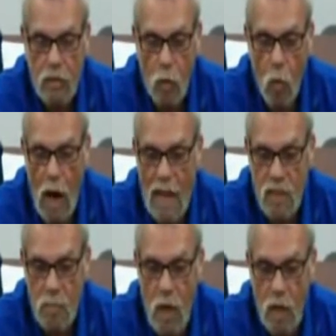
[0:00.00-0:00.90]
The
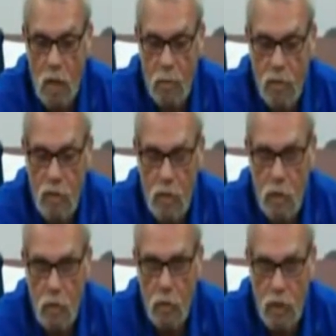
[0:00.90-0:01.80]
wax mock-up of a
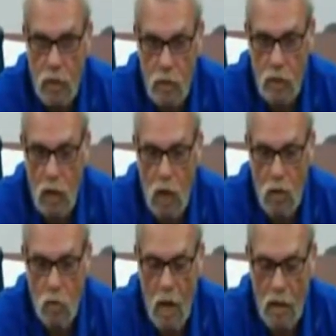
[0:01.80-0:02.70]
tooth when they use the
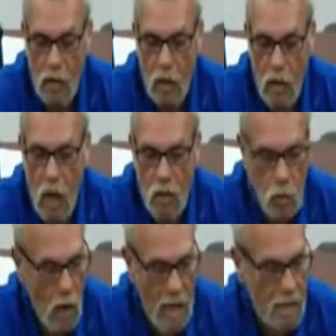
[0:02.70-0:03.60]
lost
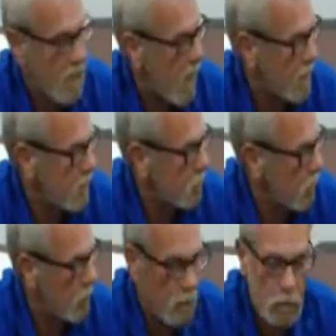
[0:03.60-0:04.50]
wax casting
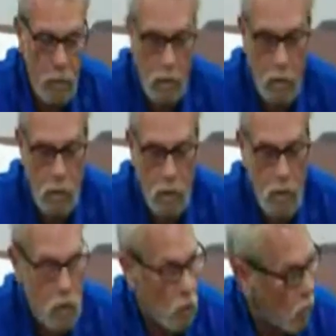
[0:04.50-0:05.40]
method. So